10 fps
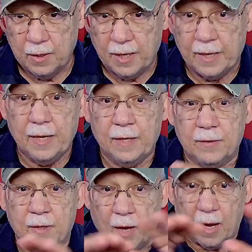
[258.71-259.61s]
again
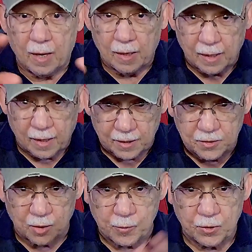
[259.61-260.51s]
the large
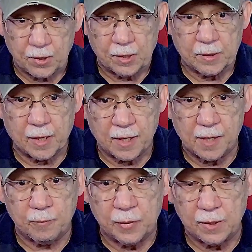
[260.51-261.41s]
community that I
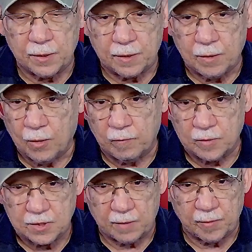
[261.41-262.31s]
am building over
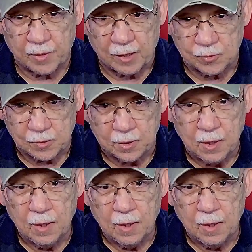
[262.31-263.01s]
7,000